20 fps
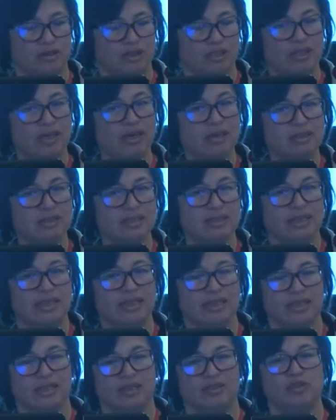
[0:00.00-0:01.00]

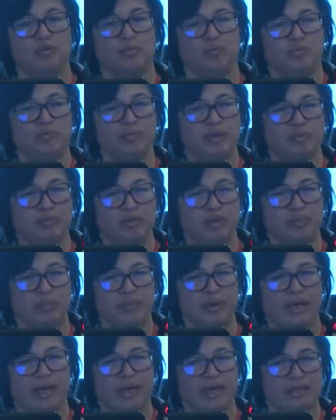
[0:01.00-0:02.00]
starting to be
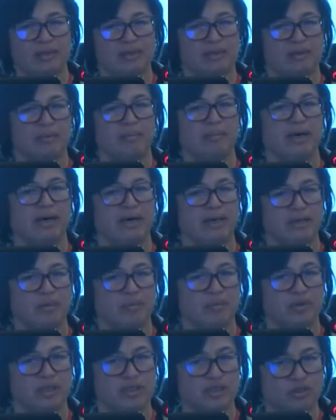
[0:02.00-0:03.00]
prepared by a
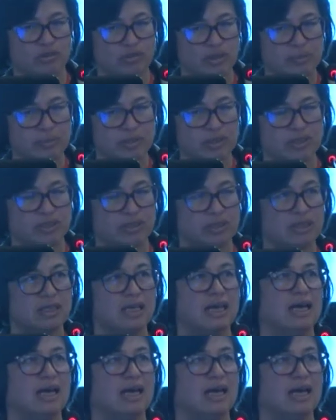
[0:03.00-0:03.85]
prescription